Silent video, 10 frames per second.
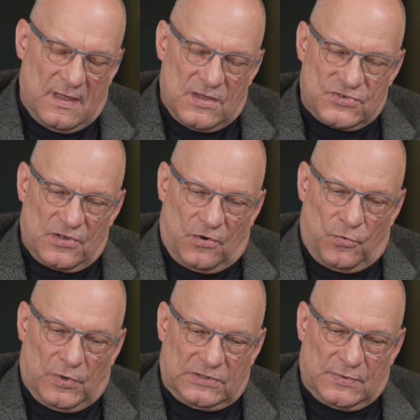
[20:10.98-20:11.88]
So
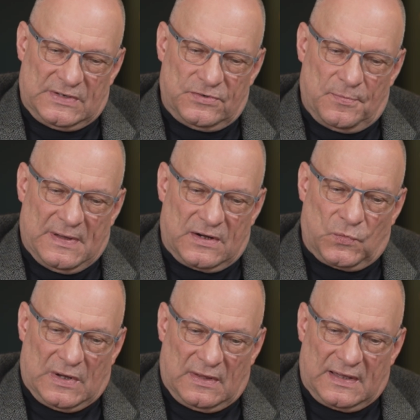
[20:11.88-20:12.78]
what do I do about it?
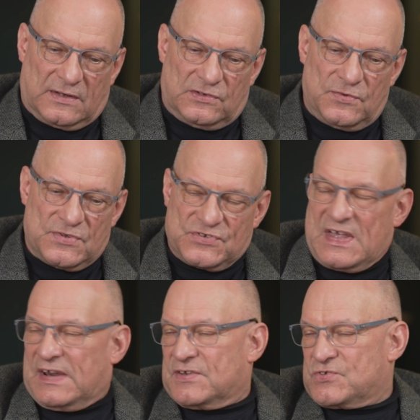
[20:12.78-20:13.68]
Well, I can do the
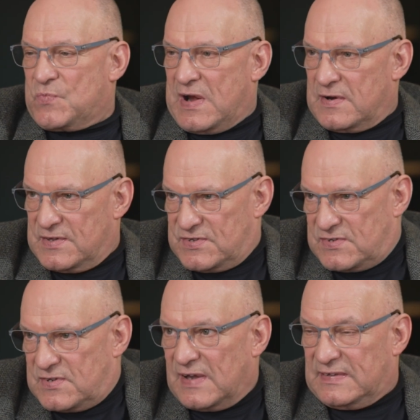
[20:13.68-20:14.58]
standing as
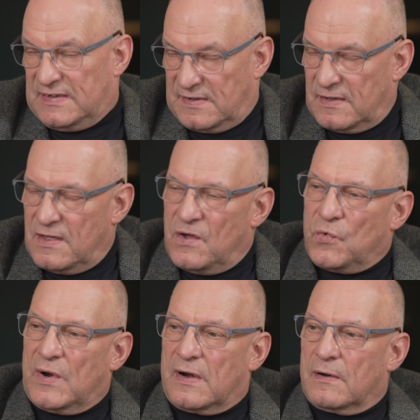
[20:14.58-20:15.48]
awareness idea
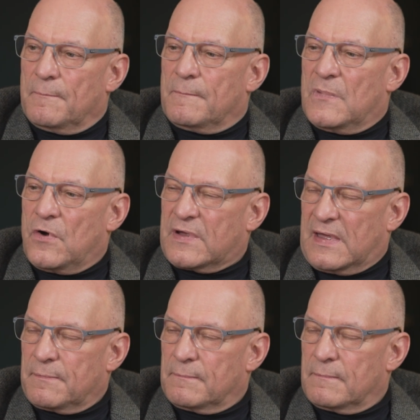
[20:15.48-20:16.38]
where,
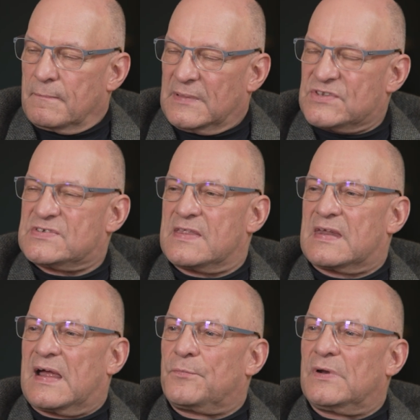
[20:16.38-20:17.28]
okay, let's say
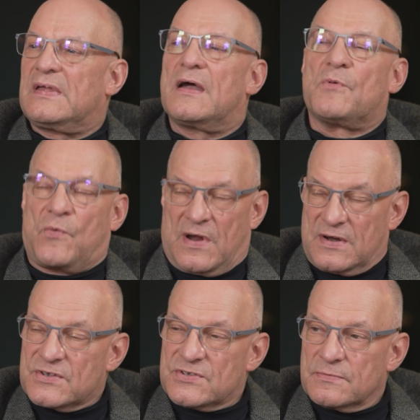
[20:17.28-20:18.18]
that I really am
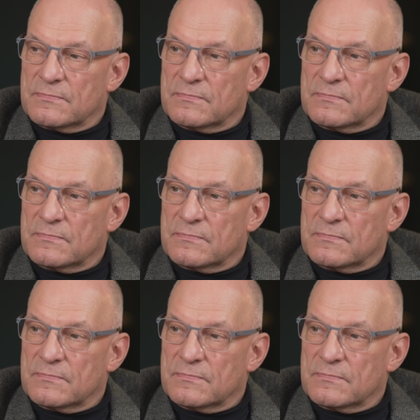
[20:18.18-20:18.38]
awareness.